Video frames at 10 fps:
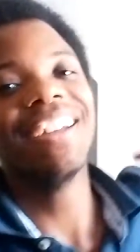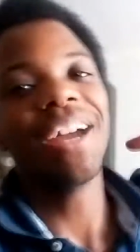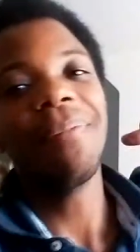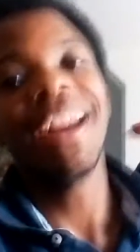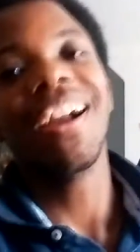
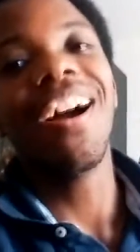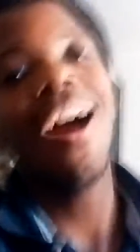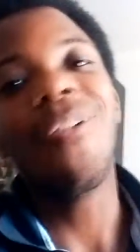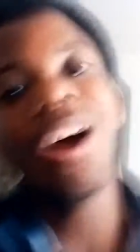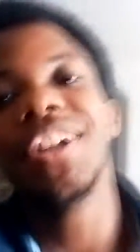job at a
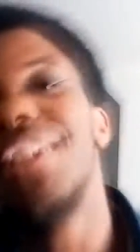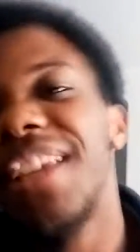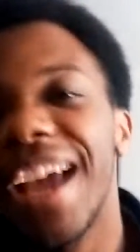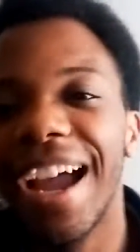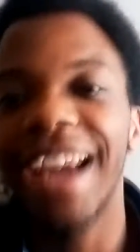car wash
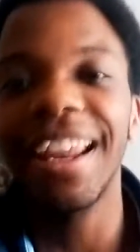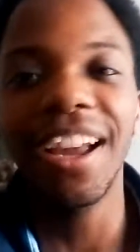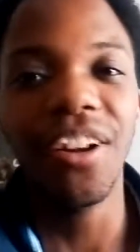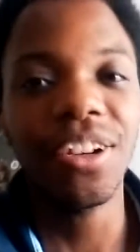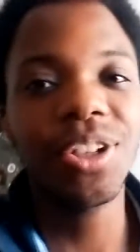today. I had
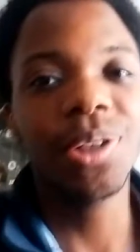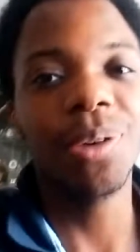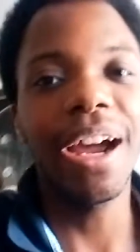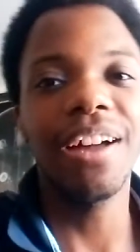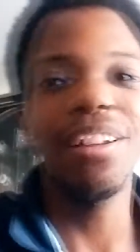like a
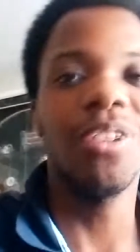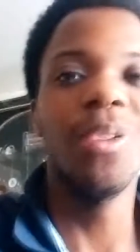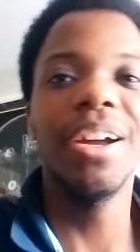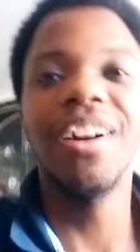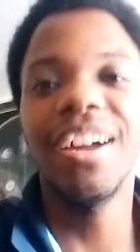trial
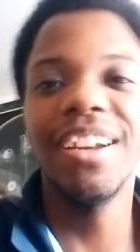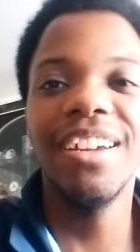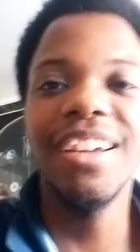going on